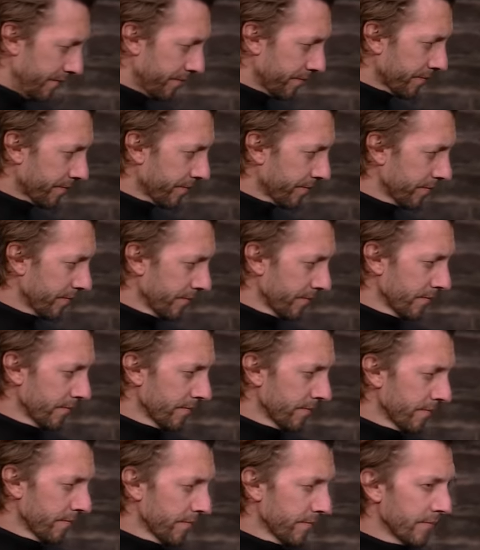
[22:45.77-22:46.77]

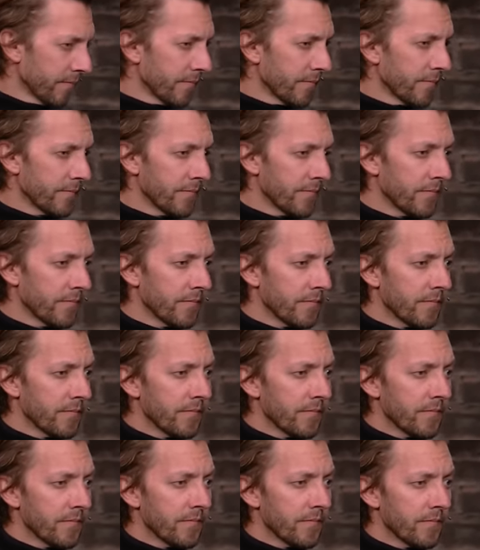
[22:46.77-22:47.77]

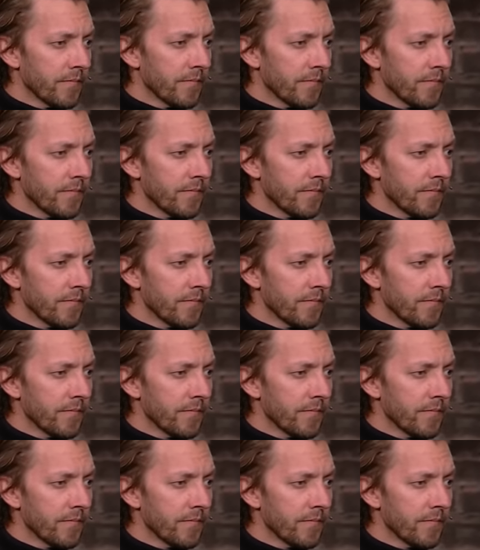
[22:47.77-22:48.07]
[no speech]